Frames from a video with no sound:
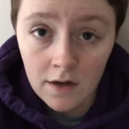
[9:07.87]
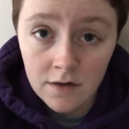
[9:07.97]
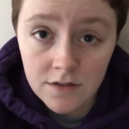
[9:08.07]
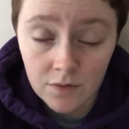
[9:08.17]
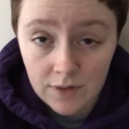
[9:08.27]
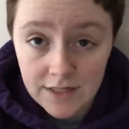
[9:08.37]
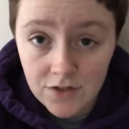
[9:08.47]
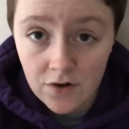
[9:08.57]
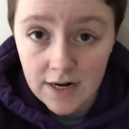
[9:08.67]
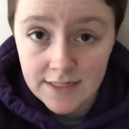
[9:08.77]
So let's
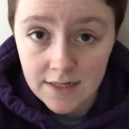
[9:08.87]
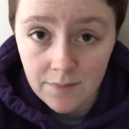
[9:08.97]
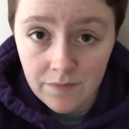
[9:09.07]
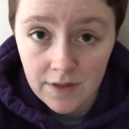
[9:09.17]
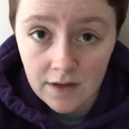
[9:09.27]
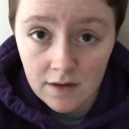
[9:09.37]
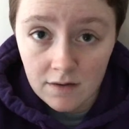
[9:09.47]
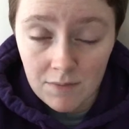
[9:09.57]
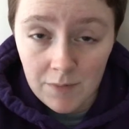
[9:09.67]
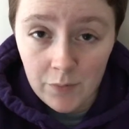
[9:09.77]
try
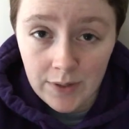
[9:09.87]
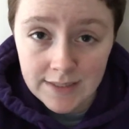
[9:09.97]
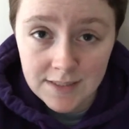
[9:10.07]
something. Maybe we can